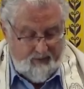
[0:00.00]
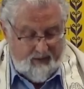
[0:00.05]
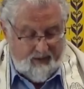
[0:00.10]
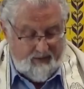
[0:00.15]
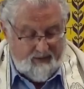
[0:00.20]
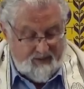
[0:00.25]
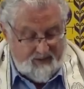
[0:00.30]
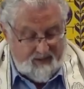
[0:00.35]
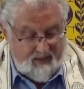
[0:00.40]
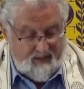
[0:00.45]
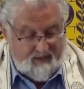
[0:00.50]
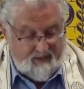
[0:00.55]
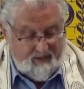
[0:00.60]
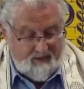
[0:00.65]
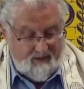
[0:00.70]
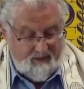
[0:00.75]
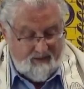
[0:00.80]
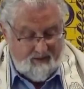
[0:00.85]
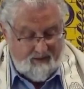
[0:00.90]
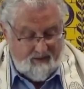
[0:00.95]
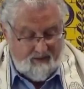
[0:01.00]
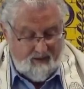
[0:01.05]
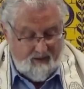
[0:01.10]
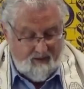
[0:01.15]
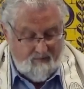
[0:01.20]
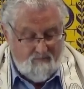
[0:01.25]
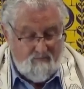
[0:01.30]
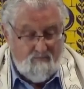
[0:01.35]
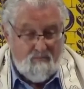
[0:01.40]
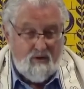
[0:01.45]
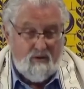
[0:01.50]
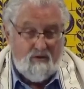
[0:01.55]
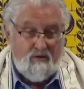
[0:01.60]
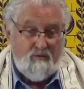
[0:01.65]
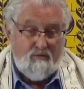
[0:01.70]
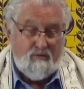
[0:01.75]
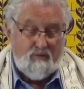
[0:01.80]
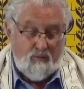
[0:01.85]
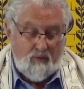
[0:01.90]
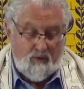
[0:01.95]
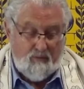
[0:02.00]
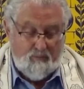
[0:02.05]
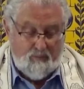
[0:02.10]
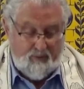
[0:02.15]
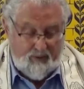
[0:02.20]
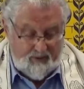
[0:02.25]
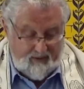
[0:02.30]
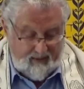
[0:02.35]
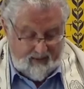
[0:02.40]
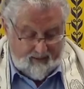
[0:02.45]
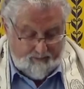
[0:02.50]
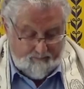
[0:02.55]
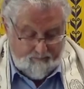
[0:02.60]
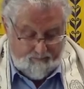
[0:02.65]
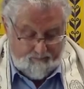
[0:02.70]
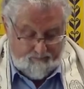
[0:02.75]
it says, moved with pity,